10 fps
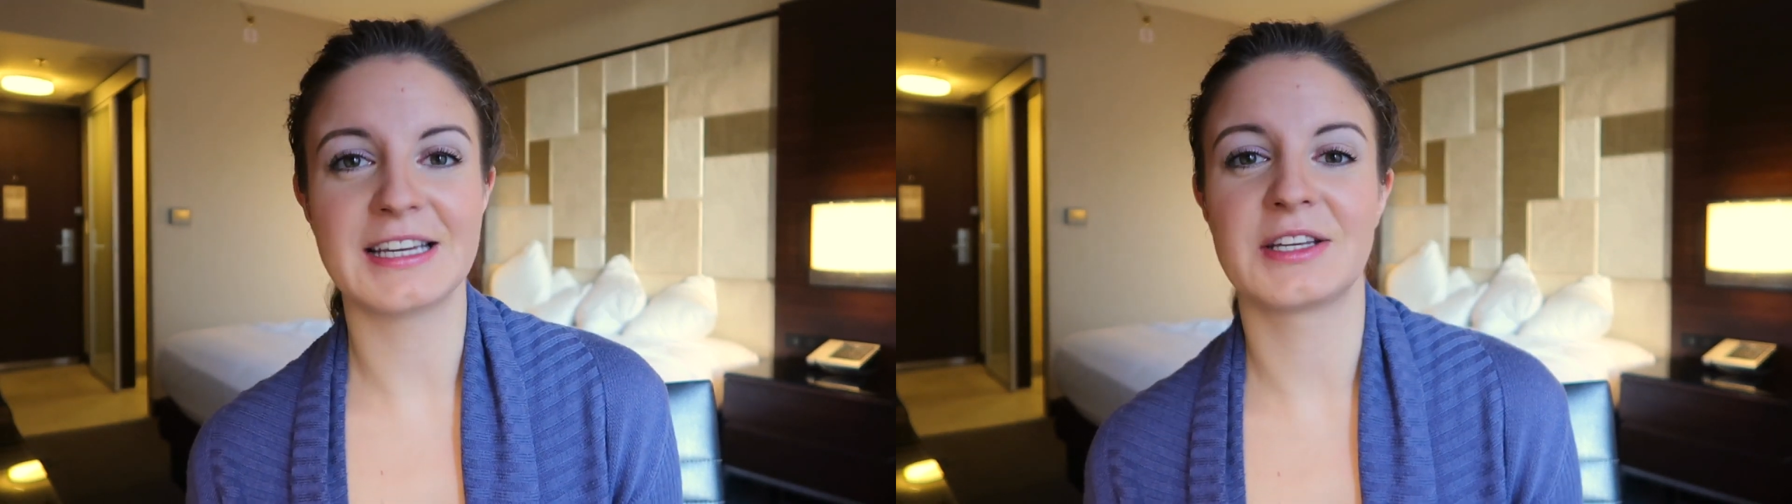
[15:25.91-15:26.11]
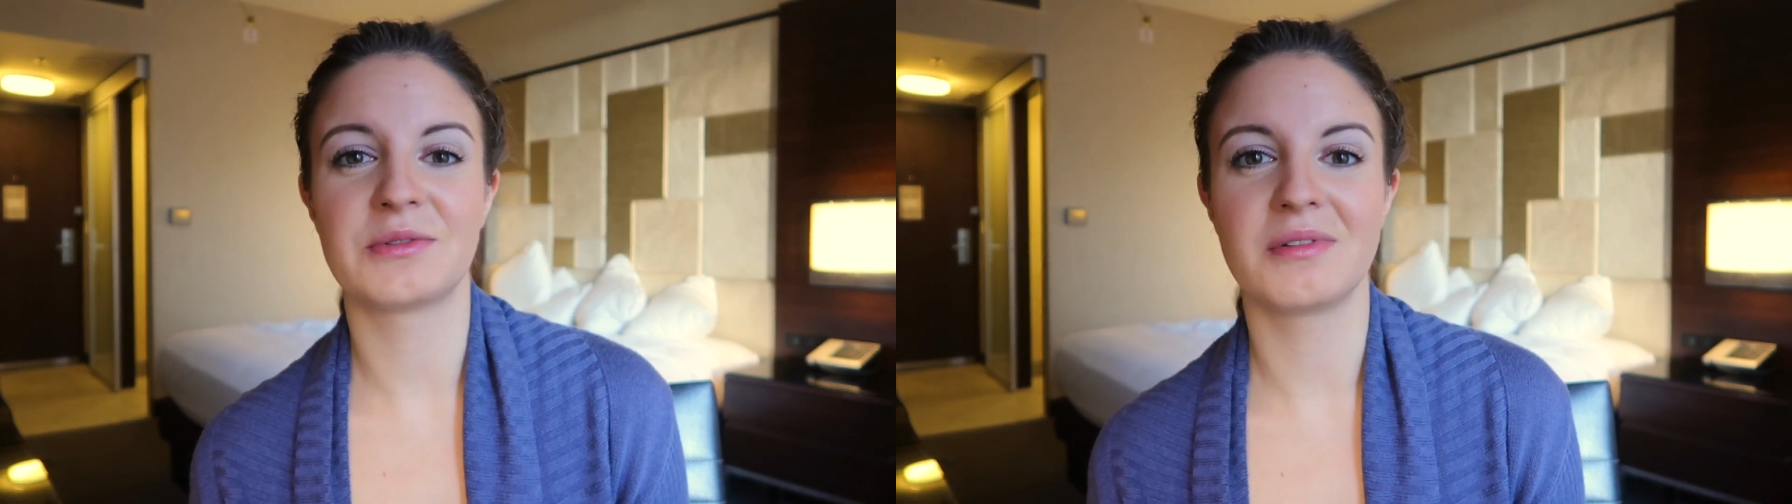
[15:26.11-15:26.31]

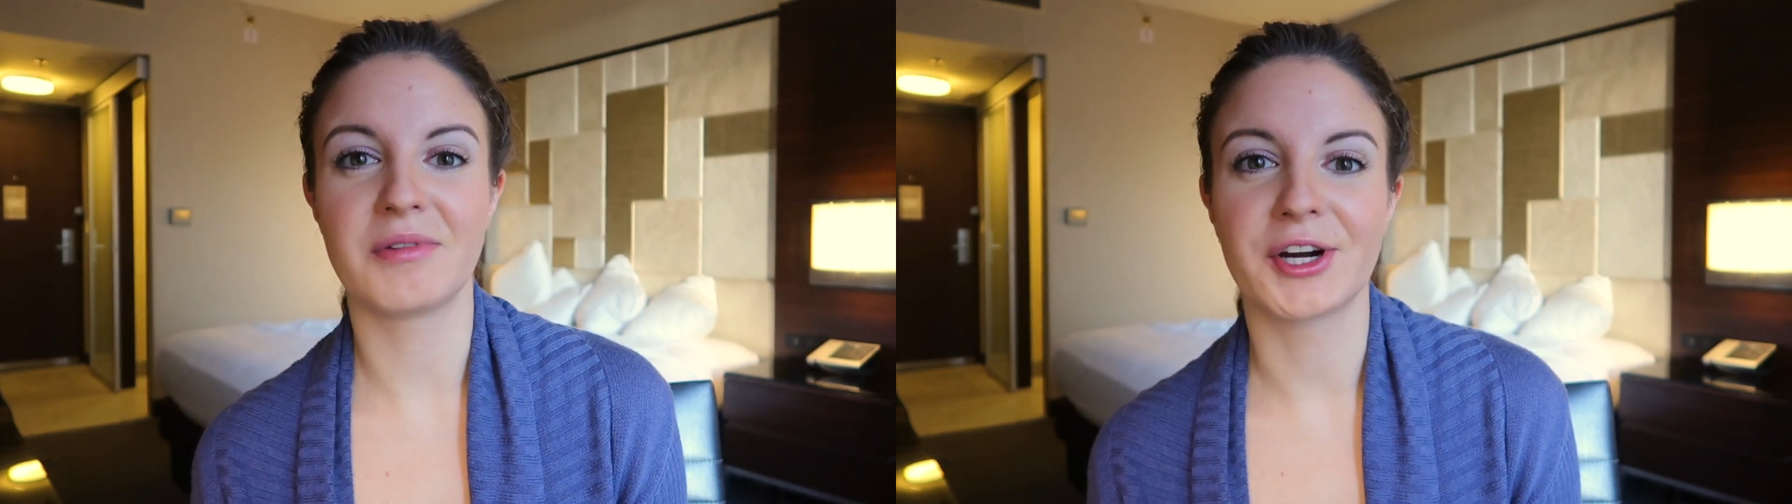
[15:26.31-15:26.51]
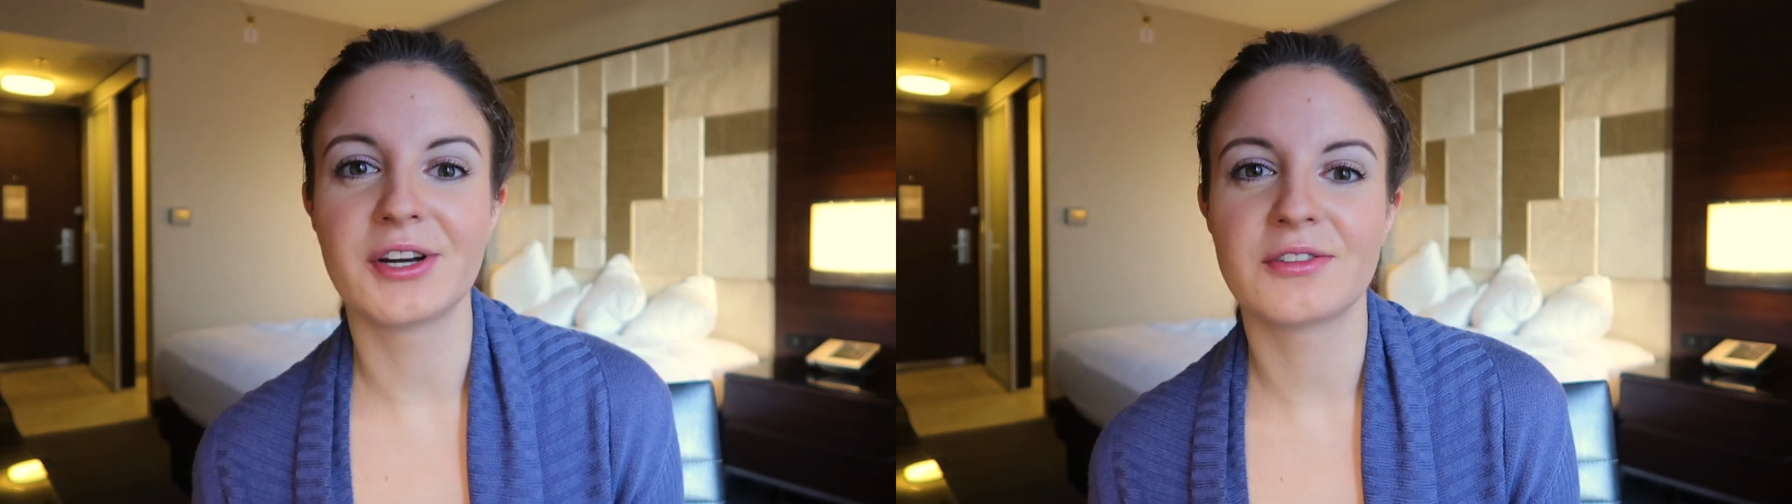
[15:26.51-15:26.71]
and we
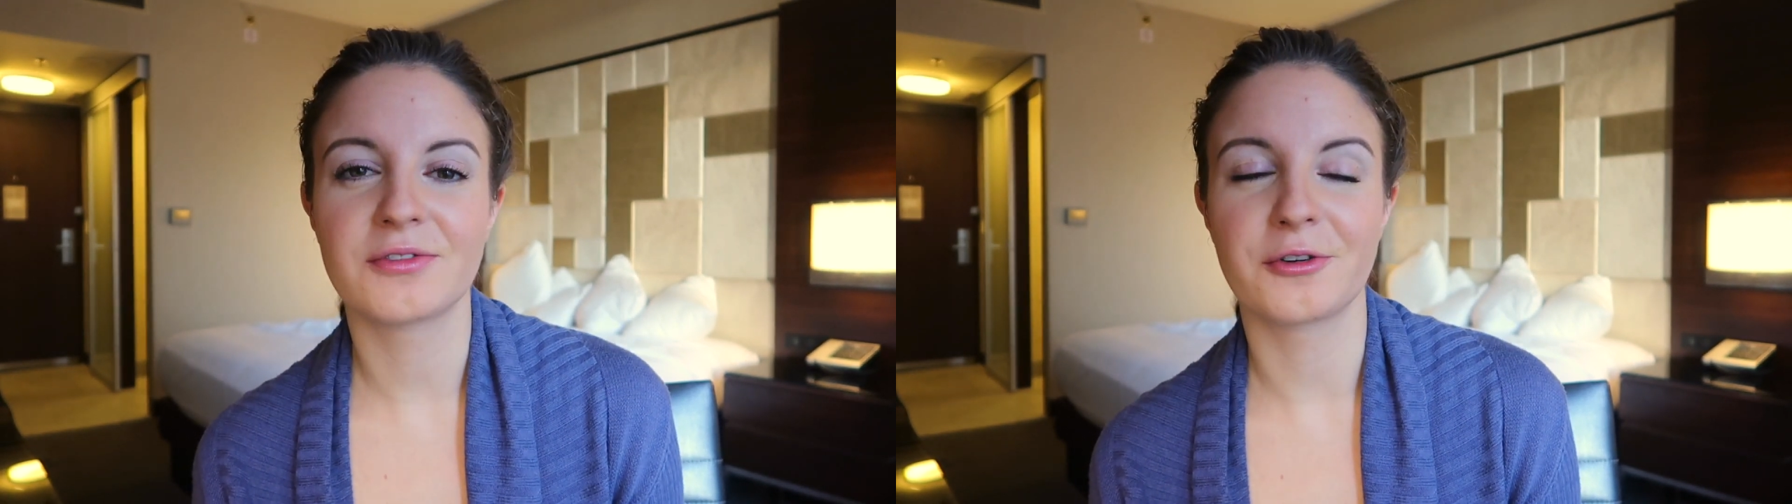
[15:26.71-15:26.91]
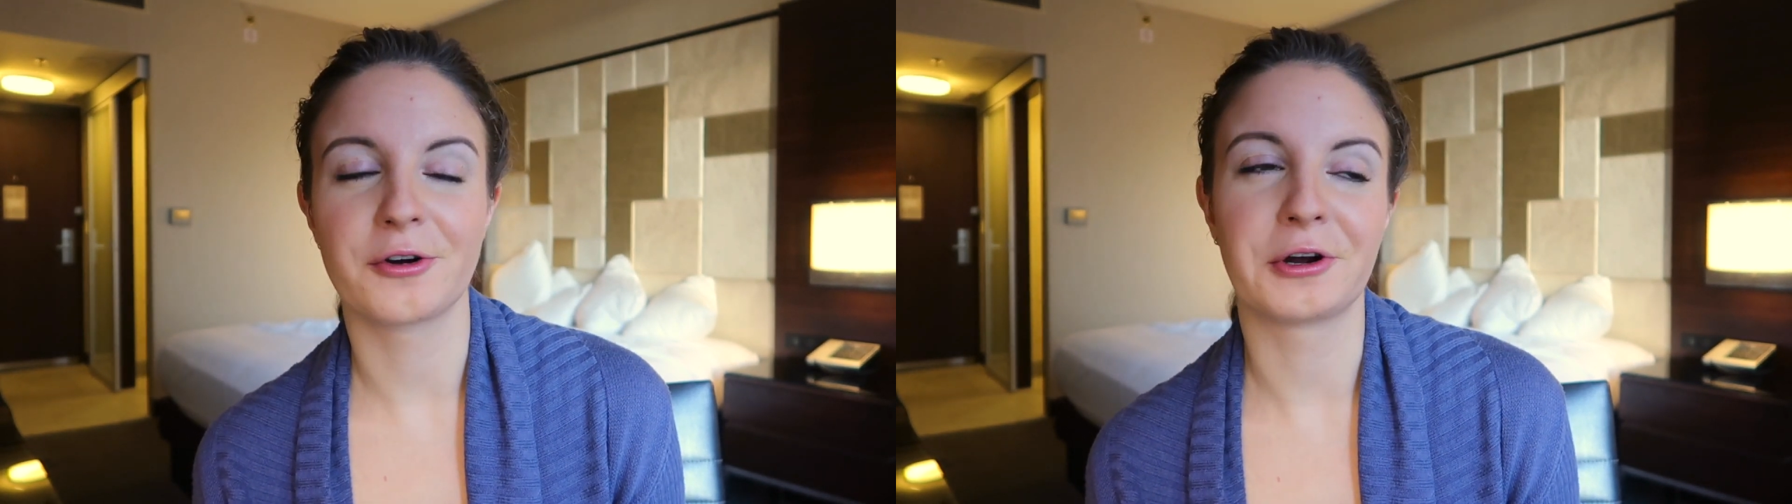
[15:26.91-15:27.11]
wear it
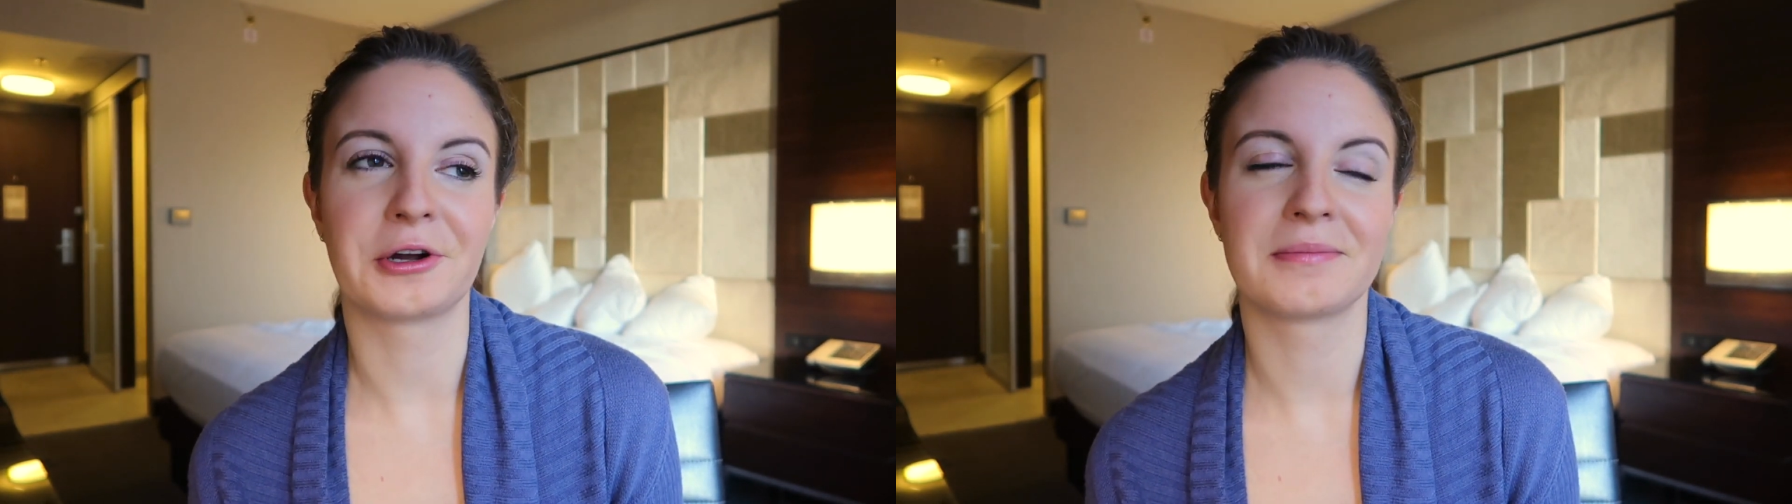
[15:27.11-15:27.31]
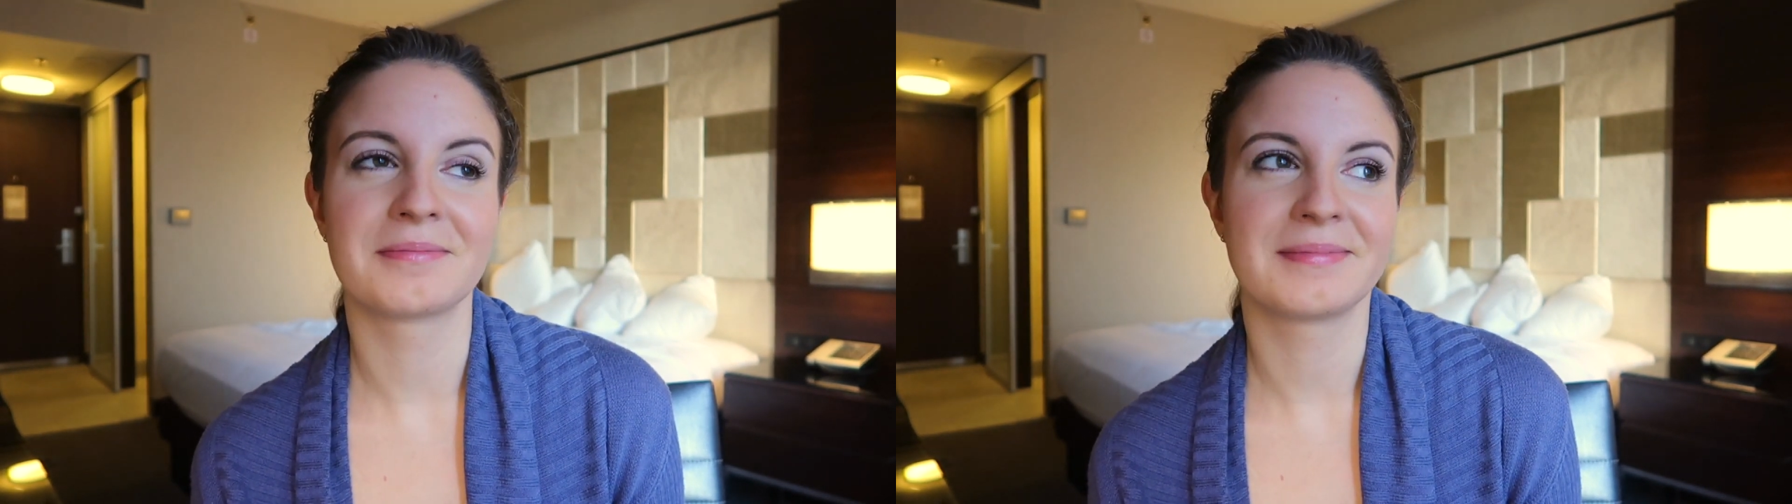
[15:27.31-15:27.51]

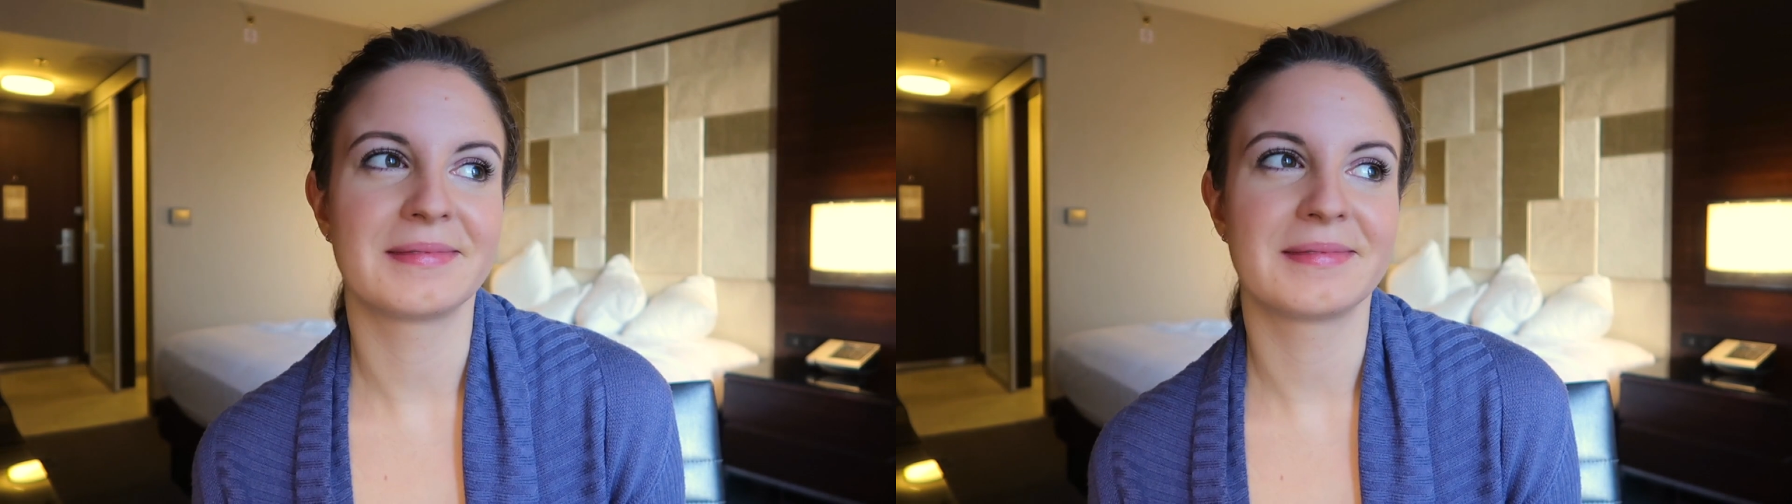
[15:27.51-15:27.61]
for